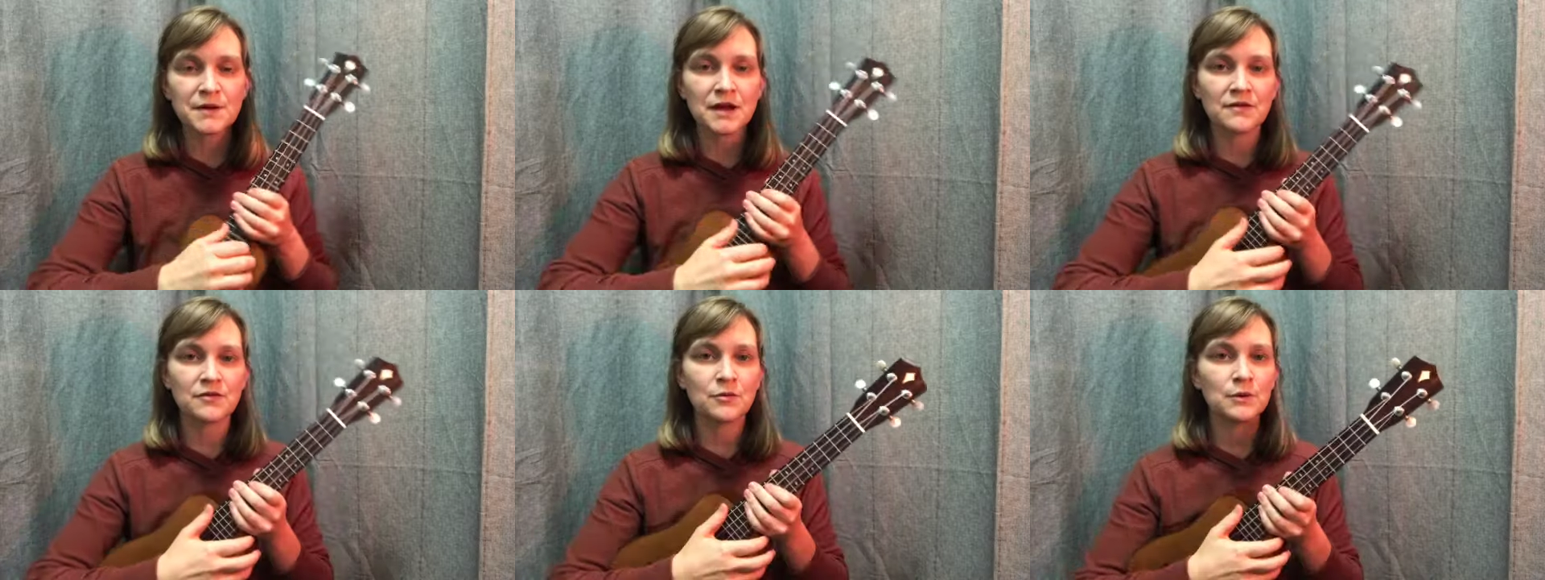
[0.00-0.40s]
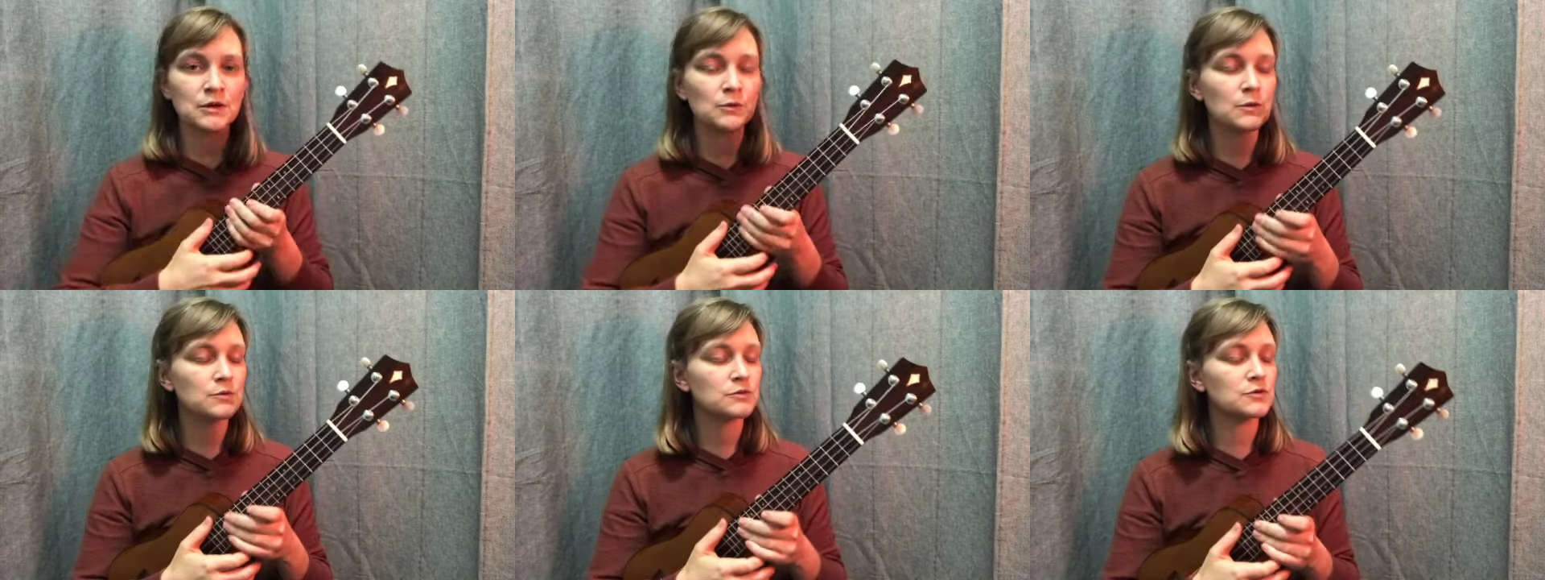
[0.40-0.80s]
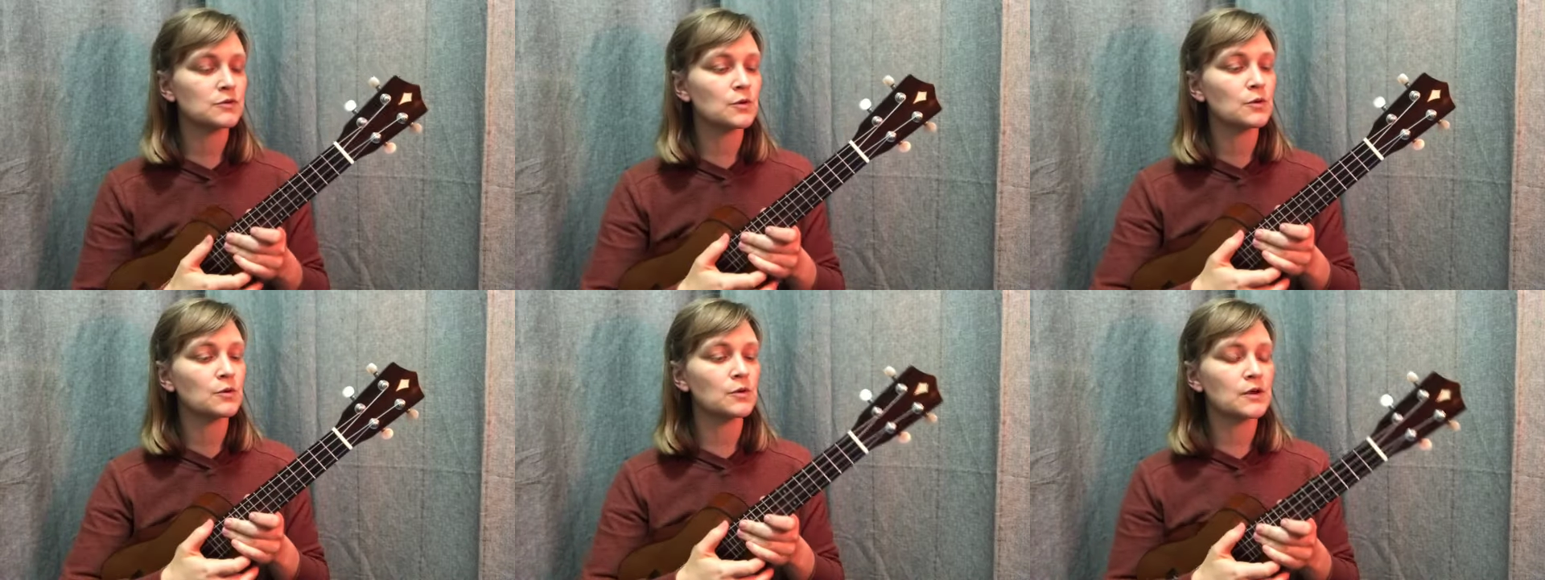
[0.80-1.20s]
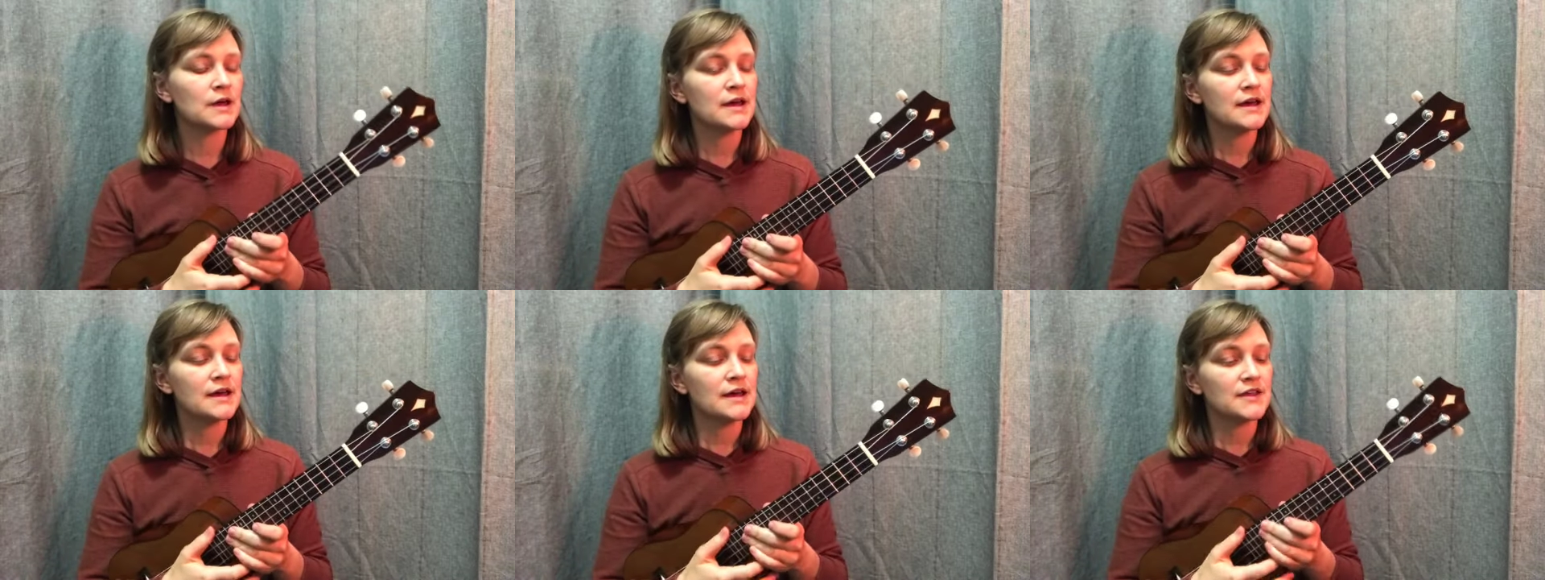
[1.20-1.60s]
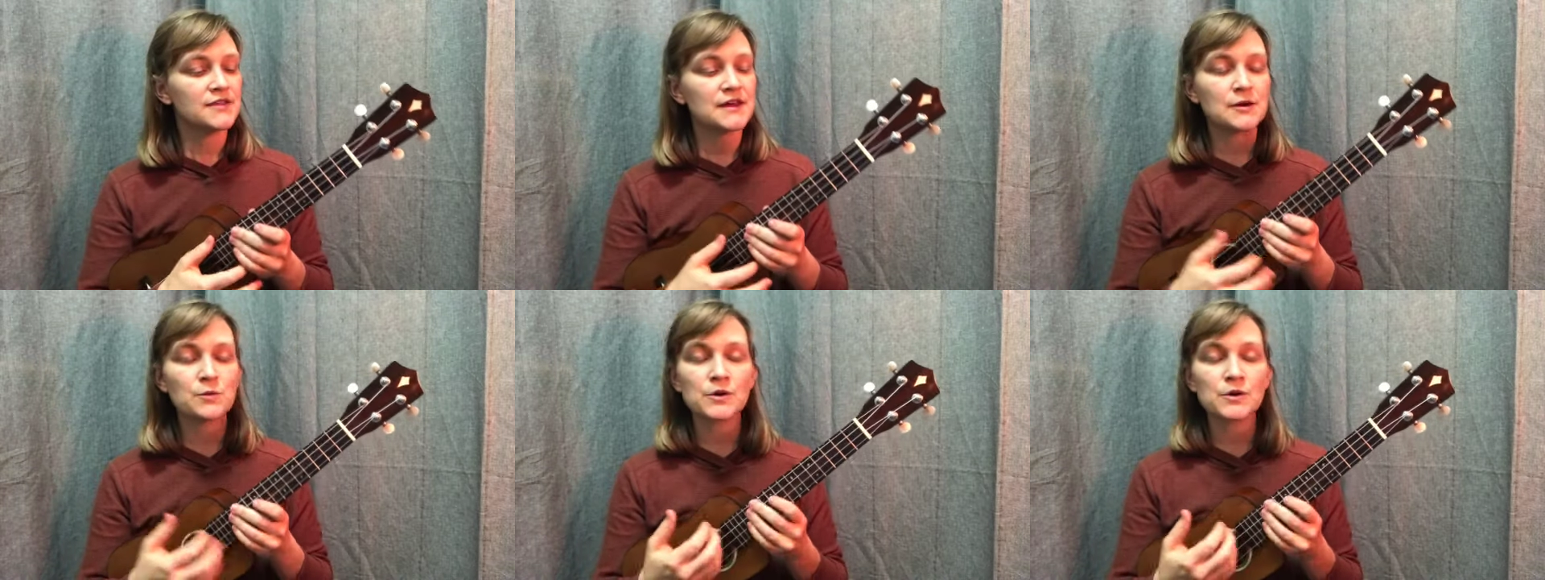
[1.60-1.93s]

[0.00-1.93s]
of it. We won't do the whole thing.